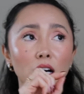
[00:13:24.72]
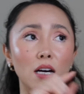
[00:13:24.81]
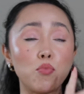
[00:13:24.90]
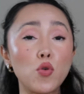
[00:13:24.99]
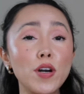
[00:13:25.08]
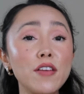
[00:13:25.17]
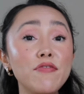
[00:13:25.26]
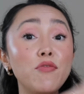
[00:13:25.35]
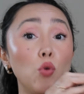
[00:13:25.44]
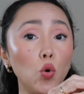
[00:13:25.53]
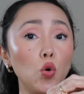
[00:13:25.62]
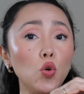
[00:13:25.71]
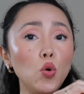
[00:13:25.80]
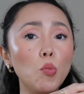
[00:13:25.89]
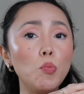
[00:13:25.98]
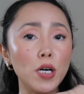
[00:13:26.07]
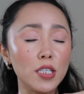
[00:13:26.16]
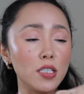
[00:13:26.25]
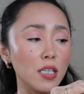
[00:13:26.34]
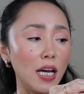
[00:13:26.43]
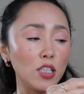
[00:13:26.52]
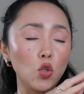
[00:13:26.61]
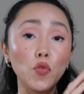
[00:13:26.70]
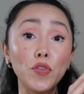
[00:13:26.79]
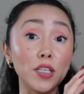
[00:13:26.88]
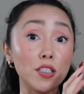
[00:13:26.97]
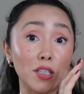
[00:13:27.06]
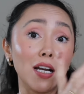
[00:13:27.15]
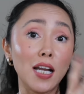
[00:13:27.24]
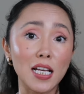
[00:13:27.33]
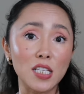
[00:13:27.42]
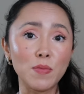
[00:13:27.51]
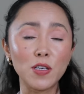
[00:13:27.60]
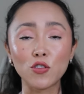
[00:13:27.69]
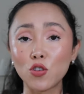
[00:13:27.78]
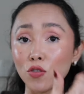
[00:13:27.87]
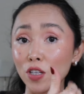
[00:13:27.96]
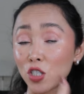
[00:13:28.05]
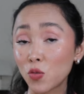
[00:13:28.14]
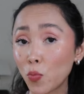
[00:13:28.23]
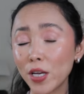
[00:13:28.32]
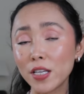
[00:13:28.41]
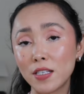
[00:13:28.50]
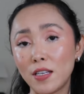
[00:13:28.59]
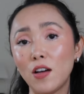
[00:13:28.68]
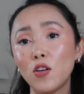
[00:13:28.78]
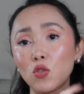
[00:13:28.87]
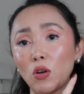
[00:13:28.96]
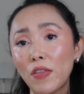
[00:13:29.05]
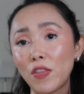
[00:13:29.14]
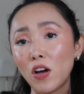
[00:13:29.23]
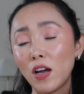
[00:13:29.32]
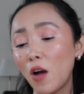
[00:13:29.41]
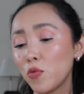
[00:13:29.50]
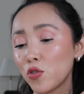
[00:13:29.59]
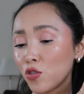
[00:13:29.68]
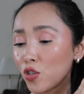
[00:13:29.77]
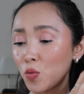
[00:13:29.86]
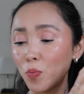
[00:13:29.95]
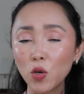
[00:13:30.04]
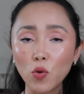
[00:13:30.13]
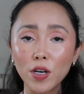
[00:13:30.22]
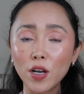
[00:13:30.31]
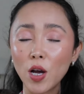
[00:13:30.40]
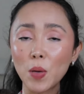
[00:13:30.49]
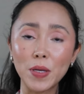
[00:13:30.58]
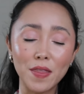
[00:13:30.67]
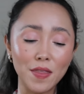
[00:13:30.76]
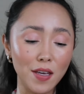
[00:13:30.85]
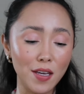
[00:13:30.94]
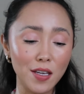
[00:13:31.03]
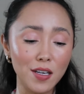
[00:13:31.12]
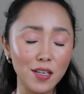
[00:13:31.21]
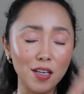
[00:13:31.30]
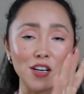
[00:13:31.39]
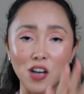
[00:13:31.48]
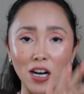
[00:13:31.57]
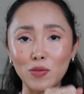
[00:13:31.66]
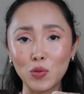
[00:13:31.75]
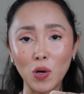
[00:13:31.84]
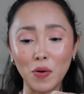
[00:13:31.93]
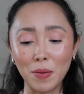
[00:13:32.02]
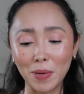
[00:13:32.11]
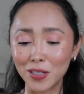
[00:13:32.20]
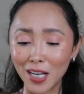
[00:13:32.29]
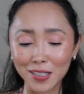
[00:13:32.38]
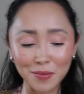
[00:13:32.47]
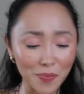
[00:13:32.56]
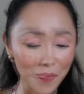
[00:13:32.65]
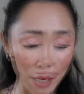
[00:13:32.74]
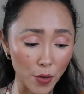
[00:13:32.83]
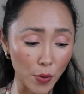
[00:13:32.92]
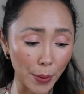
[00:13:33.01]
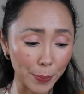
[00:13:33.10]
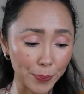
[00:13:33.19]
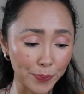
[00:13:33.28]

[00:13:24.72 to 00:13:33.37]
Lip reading: pretty full, but I don't think it's gonna last me until the spring sale, so I thought I would just pick one up and then not have to worry about that. But anyway,